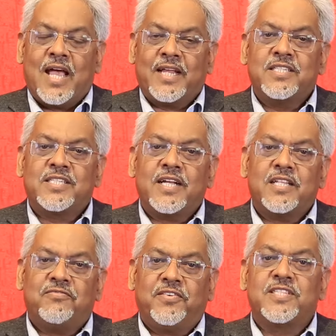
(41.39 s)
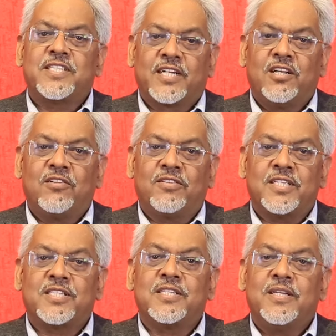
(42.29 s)
And he sent the first signal of
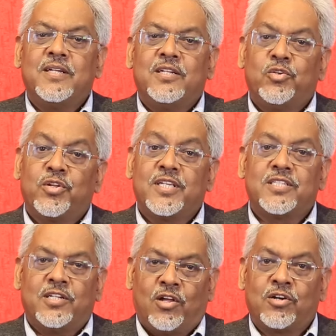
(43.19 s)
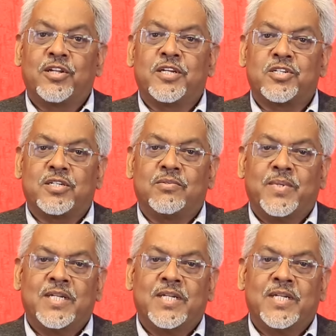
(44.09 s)
this during his inauguration,